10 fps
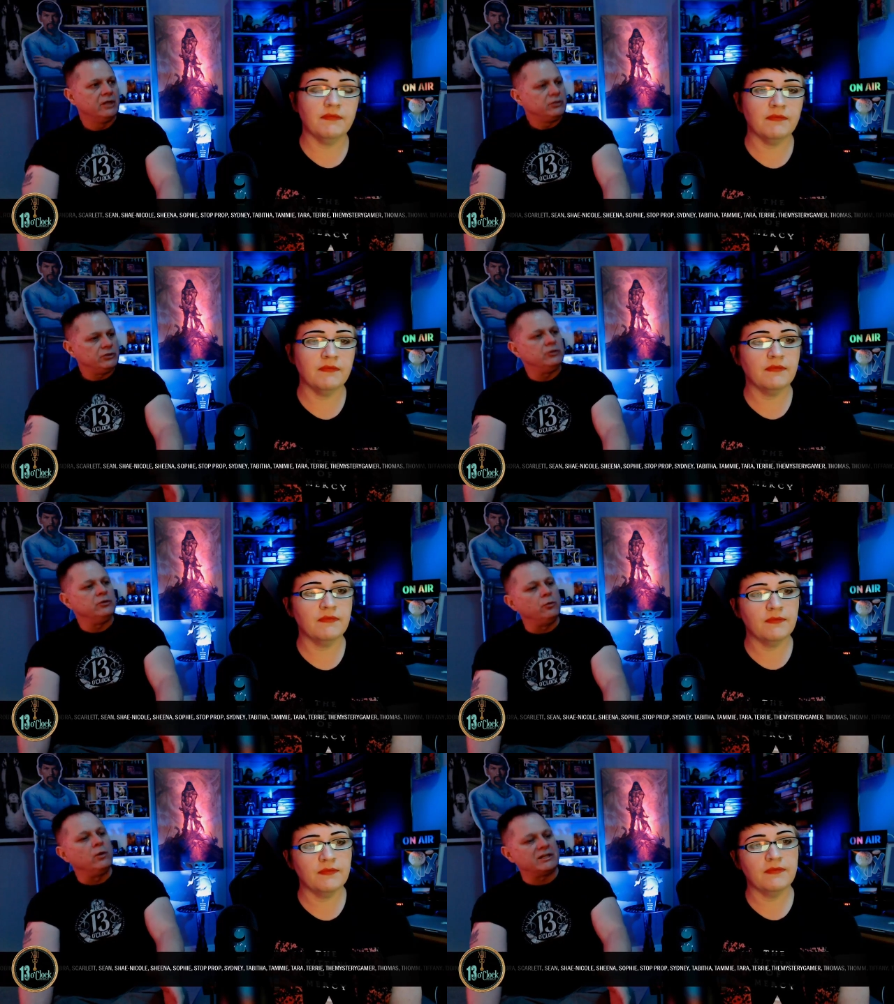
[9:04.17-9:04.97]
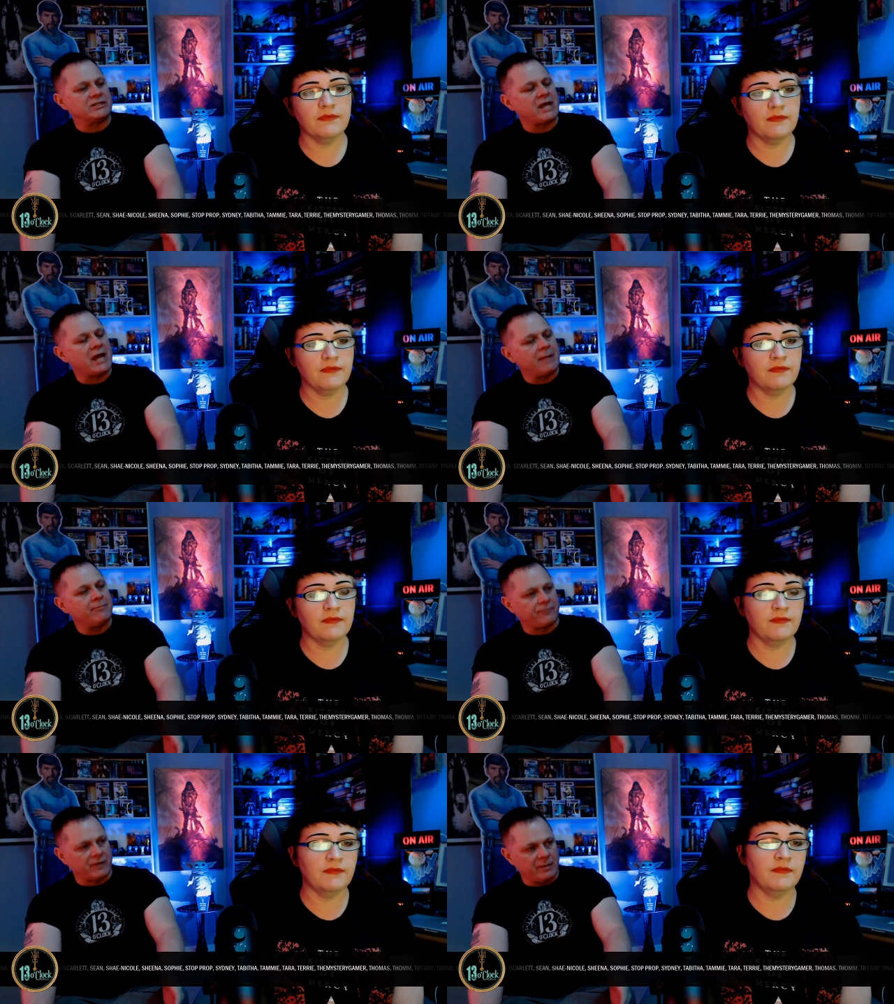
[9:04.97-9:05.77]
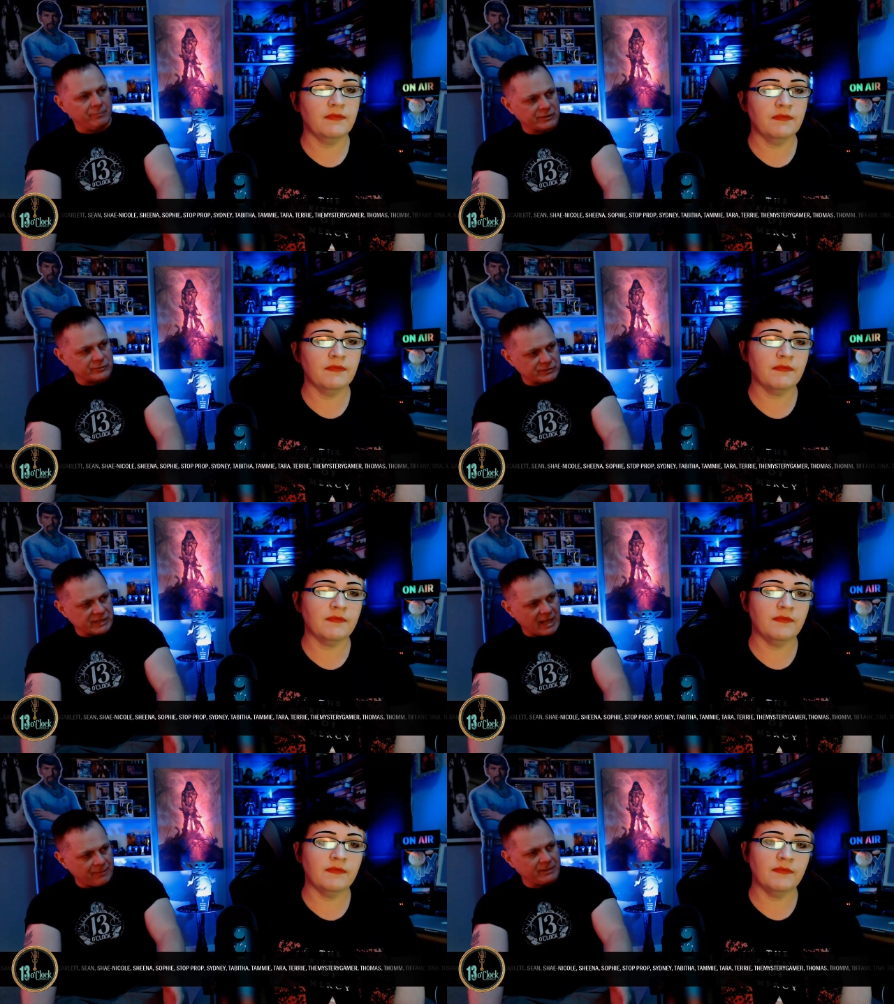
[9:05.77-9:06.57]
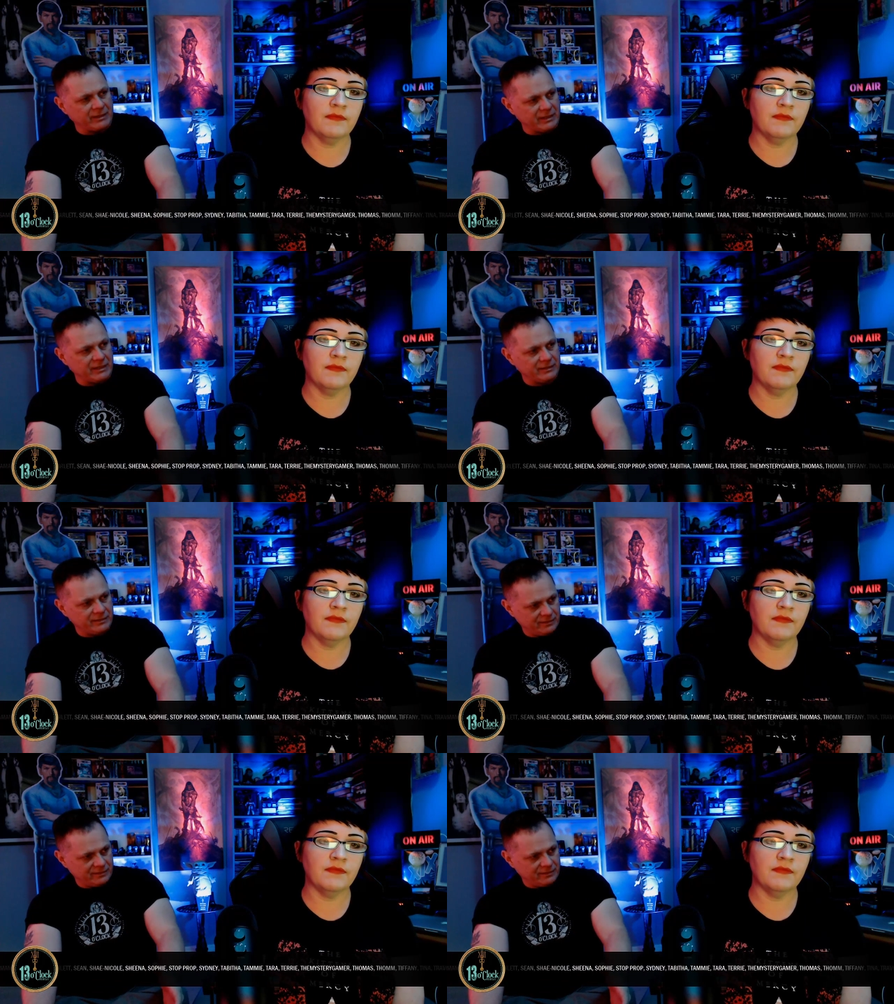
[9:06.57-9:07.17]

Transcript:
Speaker 1: you knew what time frame this was happening in.